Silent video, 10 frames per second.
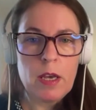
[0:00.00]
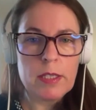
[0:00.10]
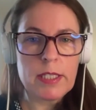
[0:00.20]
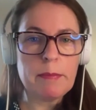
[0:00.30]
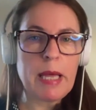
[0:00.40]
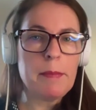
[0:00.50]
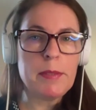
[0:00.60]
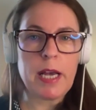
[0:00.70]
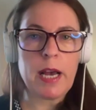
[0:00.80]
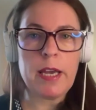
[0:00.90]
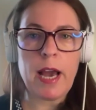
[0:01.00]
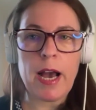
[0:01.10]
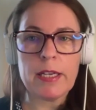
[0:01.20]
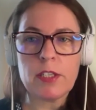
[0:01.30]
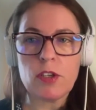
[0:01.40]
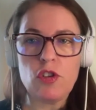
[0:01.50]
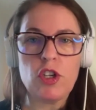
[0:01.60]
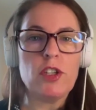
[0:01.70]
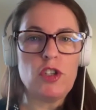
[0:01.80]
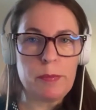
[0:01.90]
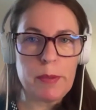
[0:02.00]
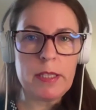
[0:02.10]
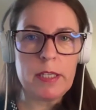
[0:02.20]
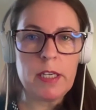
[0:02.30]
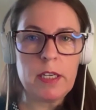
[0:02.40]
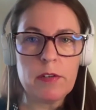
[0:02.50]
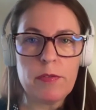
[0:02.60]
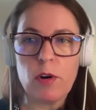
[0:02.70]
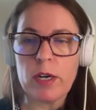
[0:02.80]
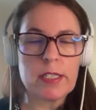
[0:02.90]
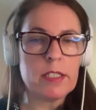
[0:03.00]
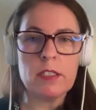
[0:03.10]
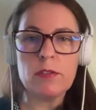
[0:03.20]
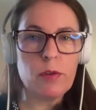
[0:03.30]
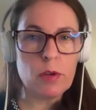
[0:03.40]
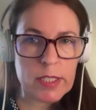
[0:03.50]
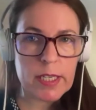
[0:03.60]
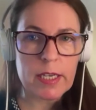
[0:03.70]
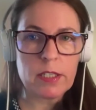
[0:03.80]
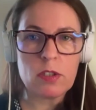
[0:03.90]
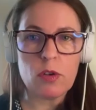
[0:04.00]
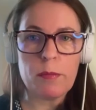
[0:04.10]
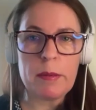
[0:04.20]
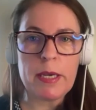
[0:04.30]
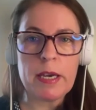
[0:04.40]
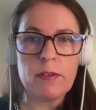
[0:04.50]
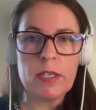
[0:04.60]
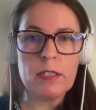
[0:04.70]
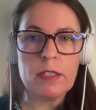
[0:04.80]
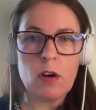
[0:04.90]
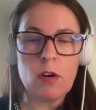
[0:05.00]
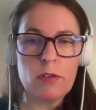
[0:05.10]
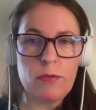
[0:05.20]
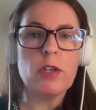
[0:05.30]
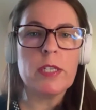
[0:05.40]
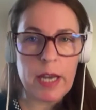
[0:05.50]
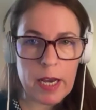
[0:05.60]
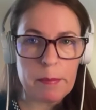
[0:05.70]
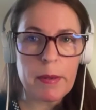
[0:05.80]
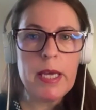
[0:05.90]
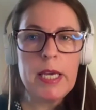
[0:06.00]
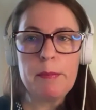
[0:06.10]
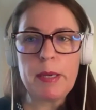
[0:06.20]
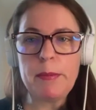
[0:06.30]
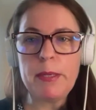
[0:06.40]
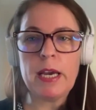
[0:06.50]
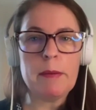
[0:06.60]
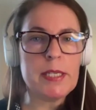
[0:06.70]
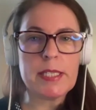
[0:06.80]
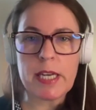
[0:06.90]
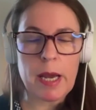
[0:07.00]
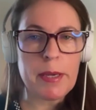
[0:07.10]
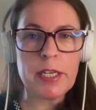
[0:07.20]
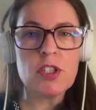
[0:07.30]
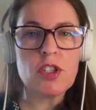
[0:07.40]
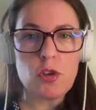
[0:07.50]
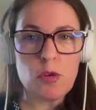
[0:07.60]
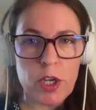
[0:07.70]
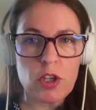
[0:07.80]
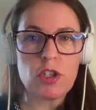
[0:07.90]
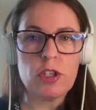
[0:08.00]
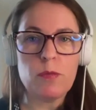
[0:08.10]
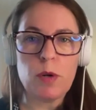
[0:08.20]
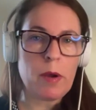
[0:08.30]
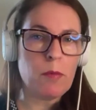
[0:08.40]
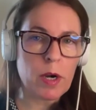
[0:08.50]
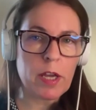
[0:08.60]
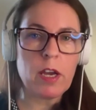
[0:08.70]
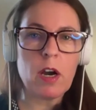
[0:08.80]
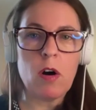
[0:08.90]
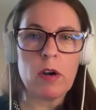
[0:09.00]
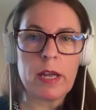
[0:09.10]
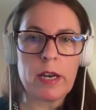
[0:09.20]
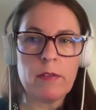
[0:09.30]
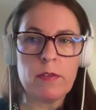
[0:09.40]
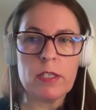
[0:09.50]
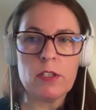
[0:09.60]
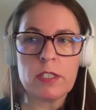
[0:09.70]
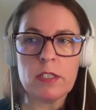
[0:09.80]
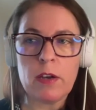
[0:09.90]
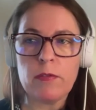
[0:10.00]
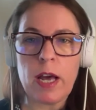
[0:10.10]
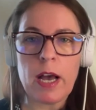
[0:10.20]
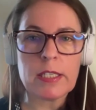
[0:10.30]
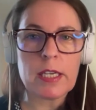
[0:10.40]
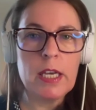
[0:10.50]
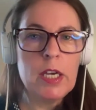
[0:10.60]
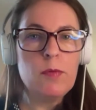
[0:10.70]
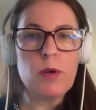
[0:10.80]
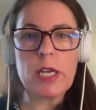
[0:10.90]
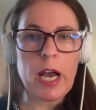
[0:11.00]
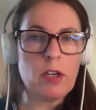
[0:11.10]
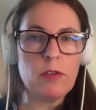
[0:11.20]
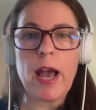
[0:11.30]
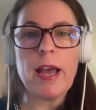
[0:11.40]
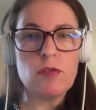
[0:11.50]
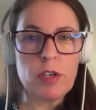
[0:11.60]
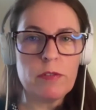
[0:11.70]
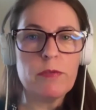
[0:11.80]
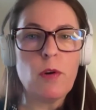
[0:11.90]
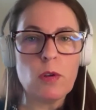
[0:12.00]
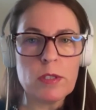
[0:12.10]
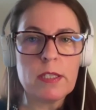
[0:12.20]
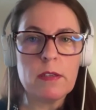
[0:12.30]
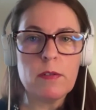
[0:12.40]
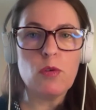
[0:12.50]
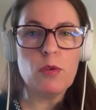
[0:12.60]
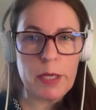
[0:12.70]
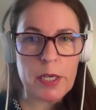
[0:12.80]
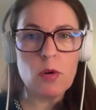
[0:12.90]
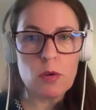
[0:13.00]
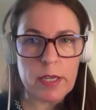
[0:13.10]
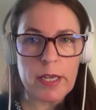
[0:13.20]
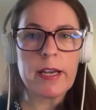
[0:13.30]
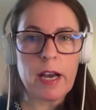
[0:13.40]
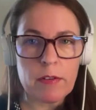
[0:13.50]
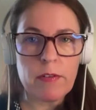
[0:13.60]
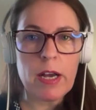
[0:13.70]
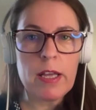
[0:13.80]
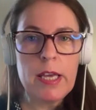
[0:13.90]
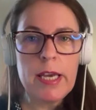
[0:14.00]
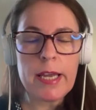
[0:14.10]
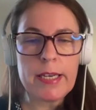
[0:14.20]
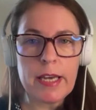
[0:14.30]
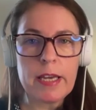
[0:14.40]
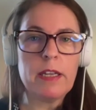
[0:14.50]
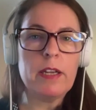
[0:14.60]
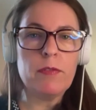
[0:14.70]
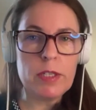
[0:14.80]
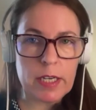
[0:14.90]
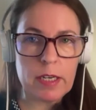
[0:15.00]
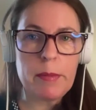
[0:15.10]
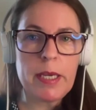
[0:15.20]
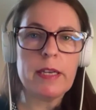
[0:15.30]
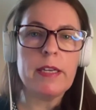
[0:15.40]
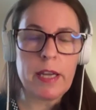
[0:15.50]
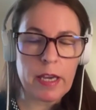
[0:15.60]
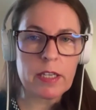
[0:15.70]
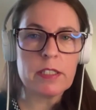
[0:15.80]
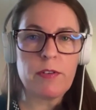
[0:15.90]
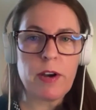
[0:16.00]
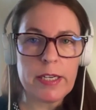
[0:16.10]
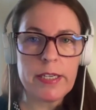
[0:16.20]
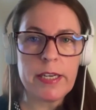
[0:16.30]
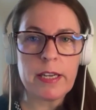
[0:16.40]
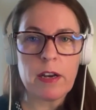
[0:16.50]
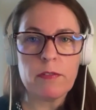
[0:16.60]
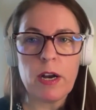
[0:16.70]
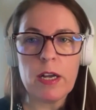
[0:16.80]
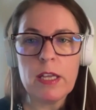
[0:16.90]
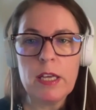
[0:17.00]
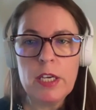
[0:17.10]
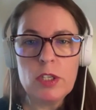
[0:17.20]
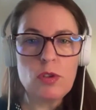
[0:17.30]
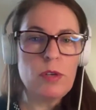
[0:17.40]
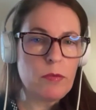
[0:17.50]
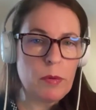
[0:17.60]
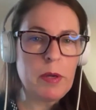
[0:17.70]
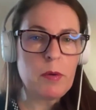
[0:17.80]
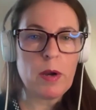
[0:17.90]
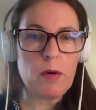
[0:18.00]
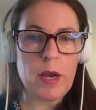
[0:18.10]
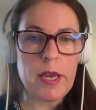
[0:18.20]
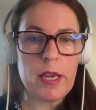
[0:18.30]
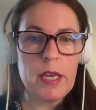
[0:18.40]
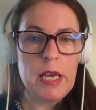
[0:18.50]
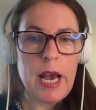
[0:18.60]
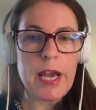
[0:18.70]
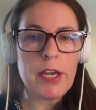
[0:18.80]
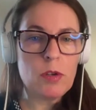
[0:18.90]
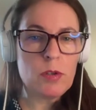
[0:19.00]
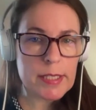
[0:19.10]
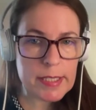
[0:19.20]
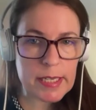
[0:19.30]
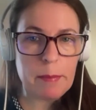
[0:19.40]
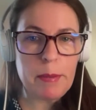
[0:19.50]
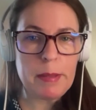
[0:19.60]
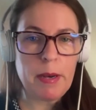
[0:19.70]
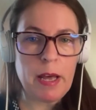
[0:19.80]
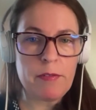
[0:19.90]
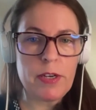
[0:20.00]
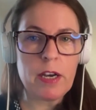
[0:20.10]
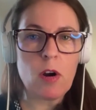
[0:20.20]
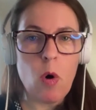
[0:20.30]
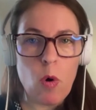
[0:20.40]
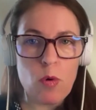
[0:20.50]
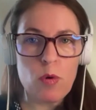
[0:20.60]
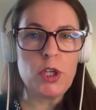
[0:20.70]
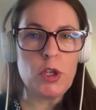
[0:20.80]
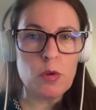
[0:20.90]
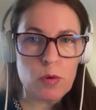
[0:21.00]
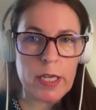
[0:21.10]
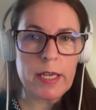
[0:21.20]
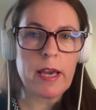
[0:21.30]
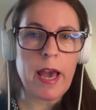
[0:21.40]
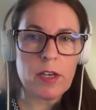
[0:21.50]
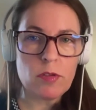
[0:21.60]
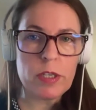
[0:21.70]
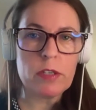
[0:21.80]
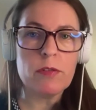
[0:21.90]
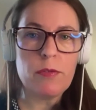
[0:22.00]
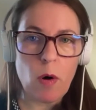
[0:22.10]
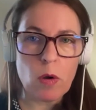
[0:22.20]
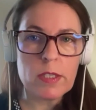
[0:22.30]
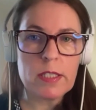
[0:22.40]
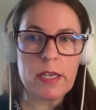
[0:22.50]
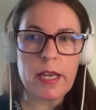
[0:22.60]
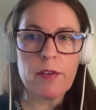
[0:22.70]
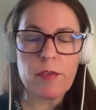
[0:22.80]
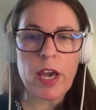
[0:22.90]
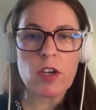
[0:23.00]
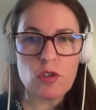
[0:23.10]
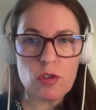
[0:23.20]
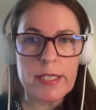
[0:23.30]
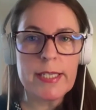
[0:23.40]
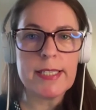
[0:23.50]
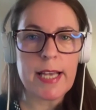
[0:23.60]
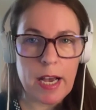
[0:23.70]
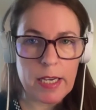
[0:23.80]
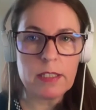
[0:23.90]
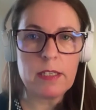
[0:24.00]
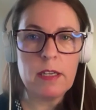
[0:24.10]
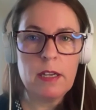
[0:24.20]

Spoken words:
Sometimes I ask ChatGPT for a certain font size. So maybe I will font type. Maybe I'm describing the situation, what I'm working on, and I will ask what kind of handwritten font could be good in Canva, and then it will tell me, and then I can find it in Canva. So that would be one way. I know that some people have their own unique handwritten fonts that they have actually designed,